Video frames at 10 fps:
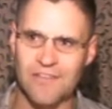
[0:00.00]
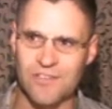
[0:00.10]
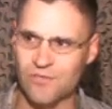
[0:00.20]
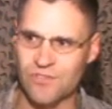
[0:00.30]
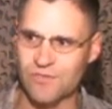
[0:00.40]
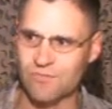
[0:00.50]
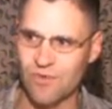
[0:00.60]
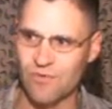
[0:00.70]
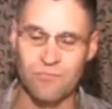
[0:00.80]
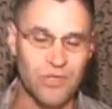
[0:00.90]
just
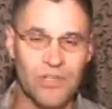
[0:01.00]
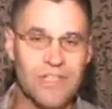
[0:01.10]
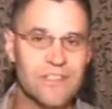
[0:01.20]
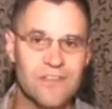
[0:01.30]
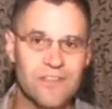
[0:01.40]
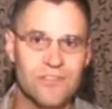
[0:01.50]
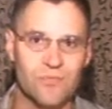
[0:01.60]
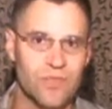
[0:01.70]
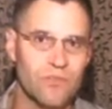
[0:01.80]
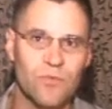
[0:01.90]
of buildings that are just
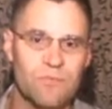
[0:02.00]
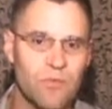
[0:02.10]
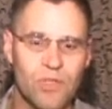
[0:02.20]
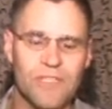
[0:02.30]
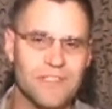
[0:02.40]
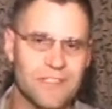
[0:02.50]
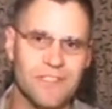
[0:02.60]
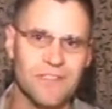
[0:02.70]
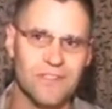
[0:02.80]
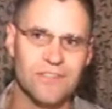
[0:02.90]
riddled with bullets
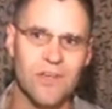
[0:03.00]
still.